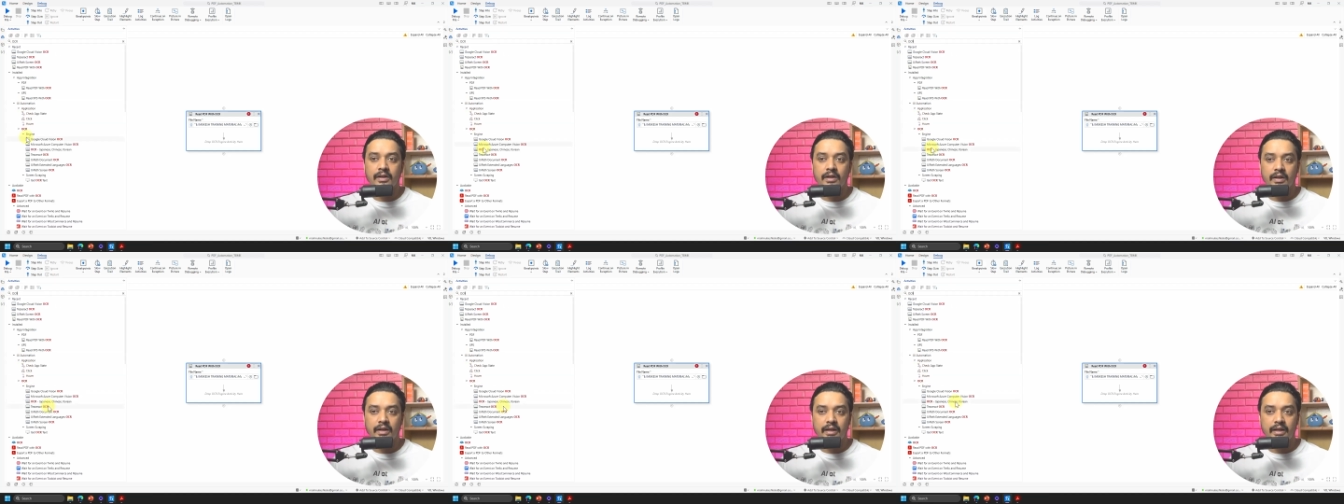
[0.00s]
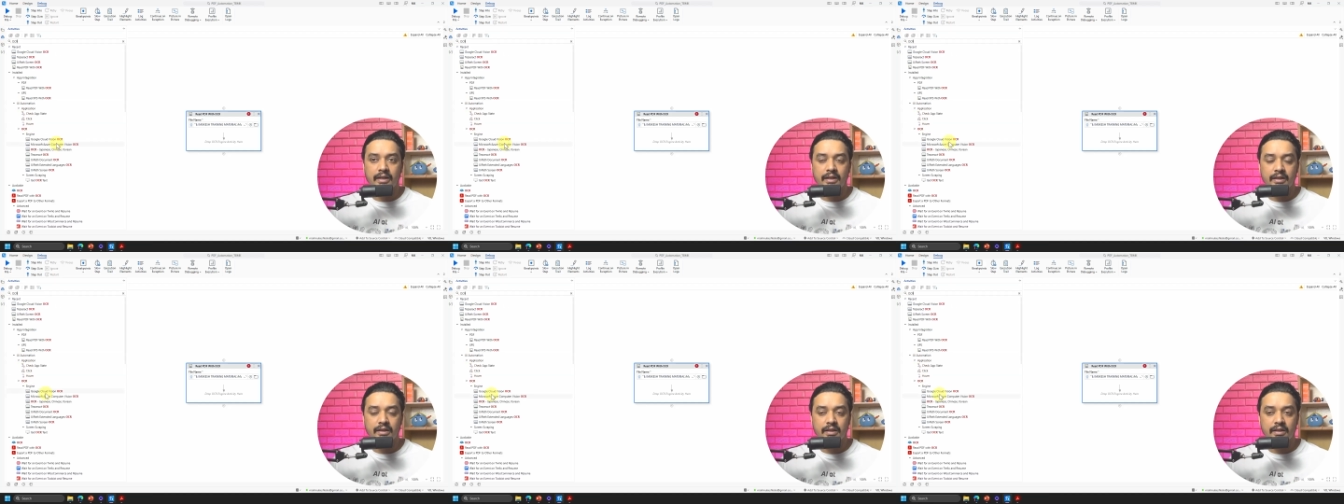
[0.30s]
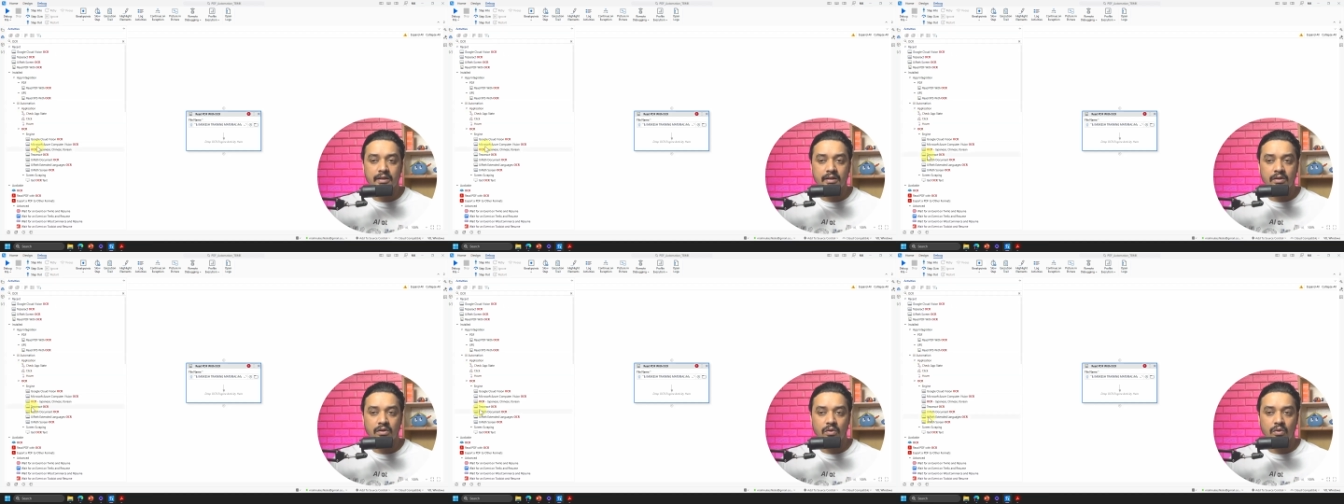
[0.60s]
in
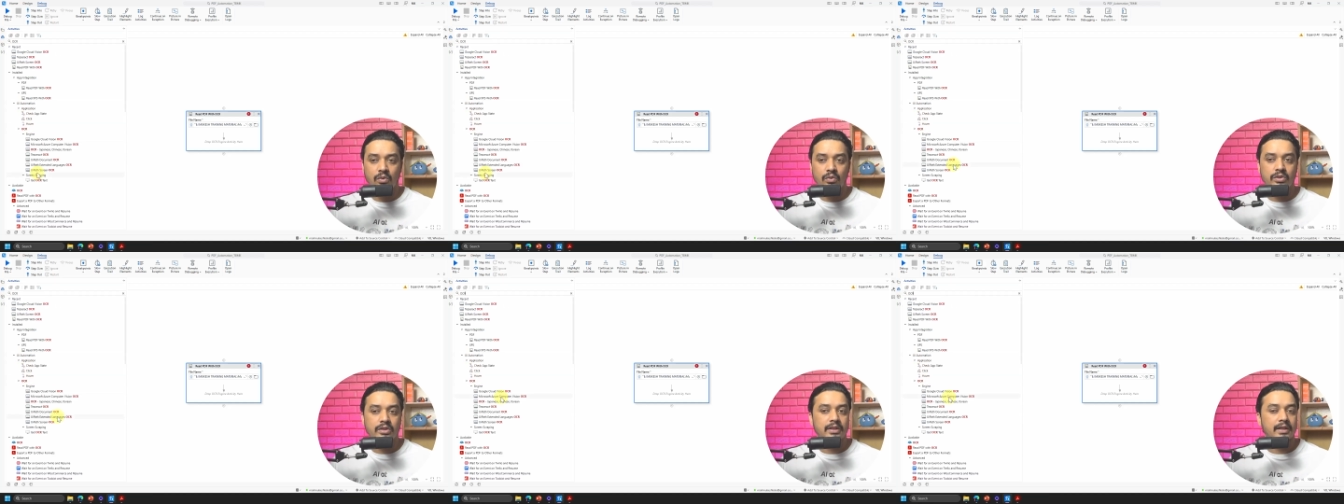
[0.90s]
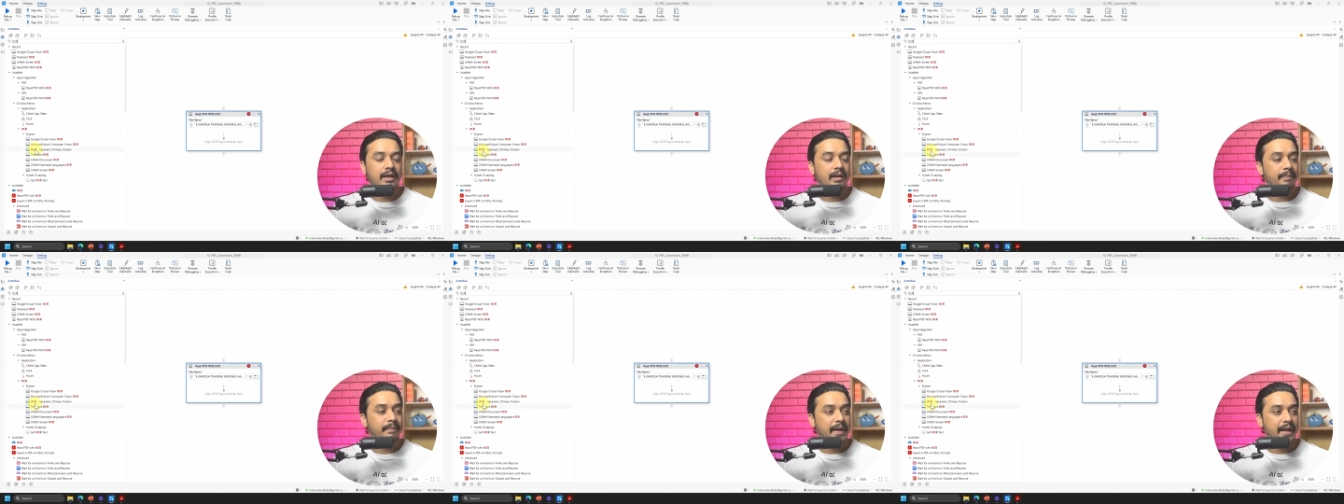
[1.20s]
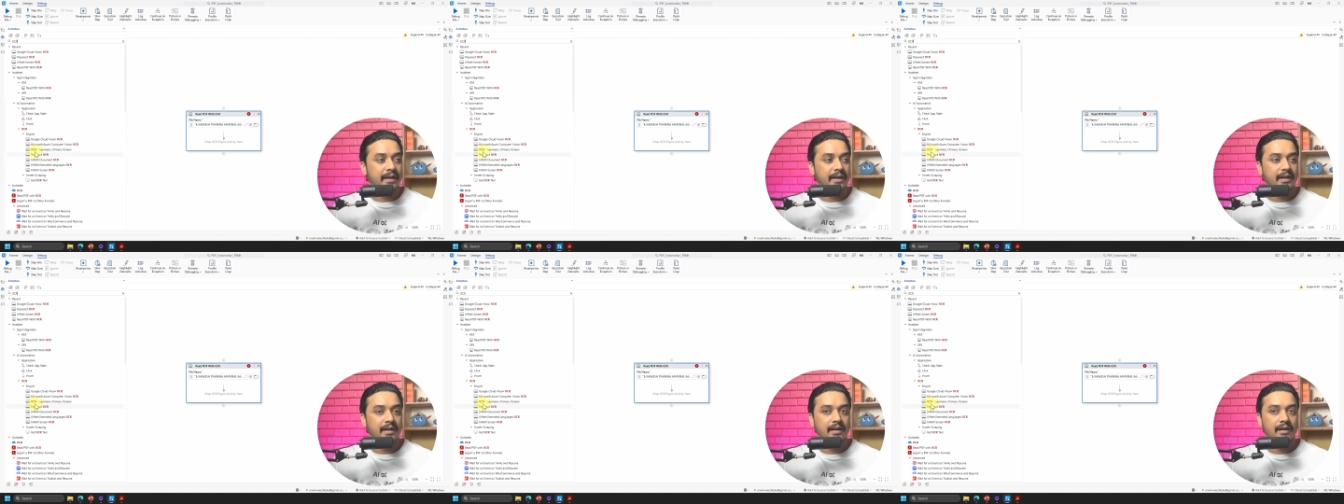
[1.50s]
the OCR
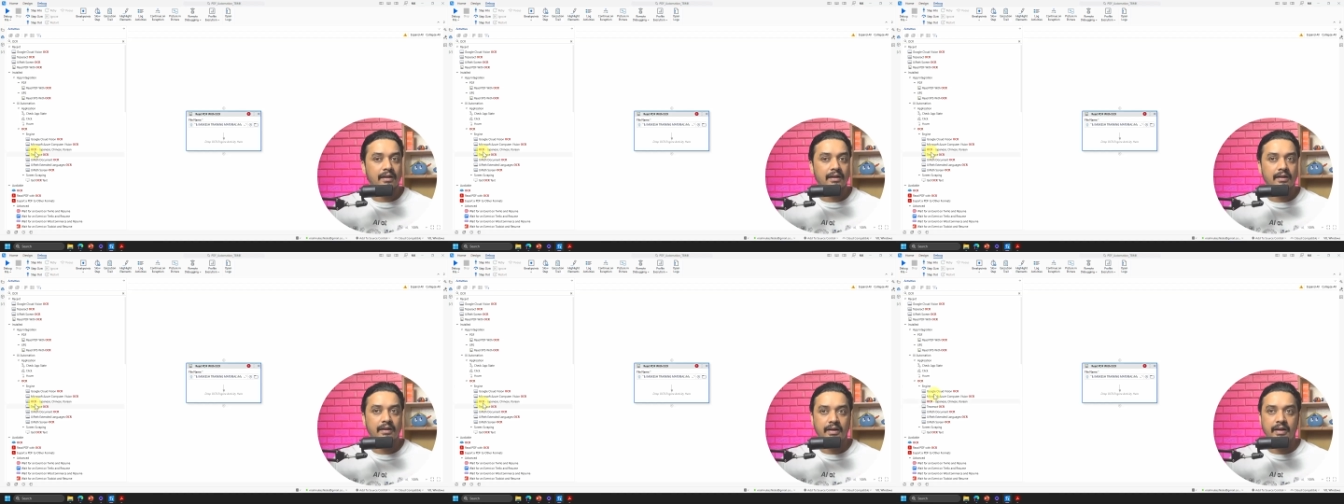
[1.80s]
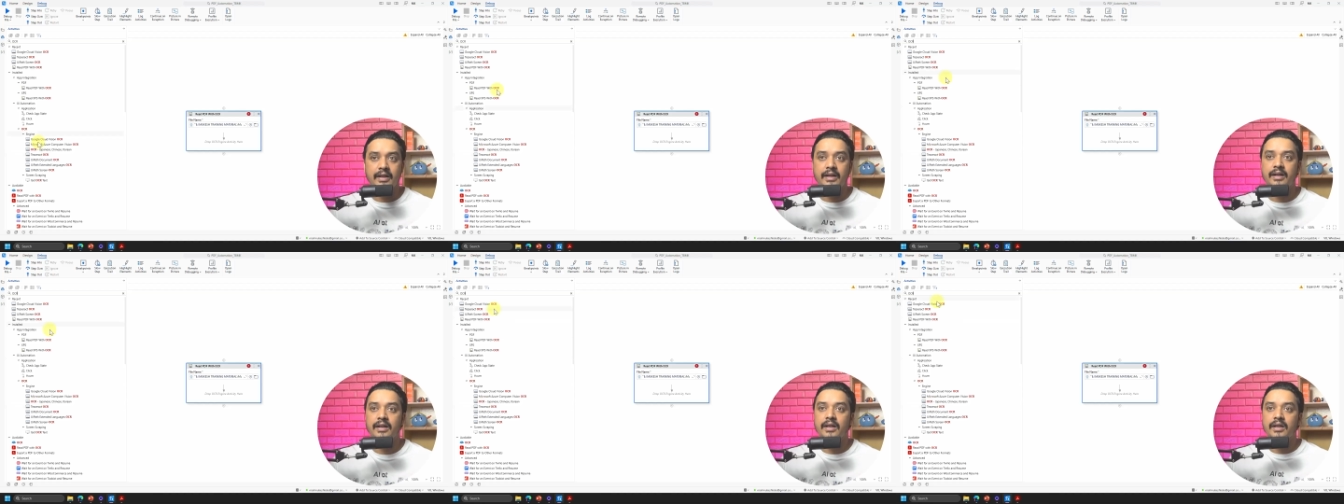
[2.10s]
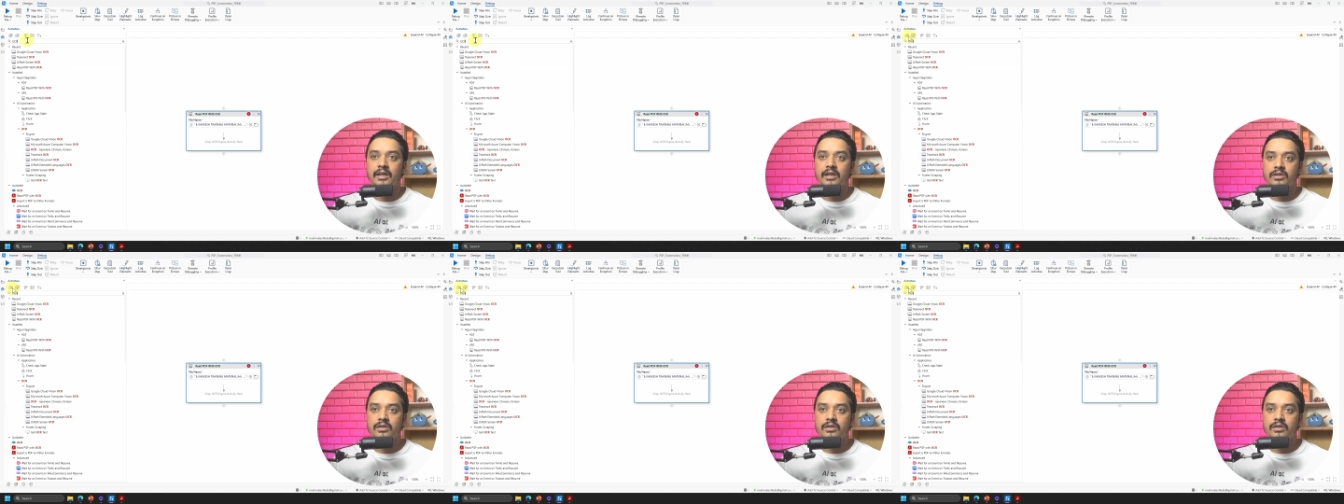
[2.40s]
panel, right?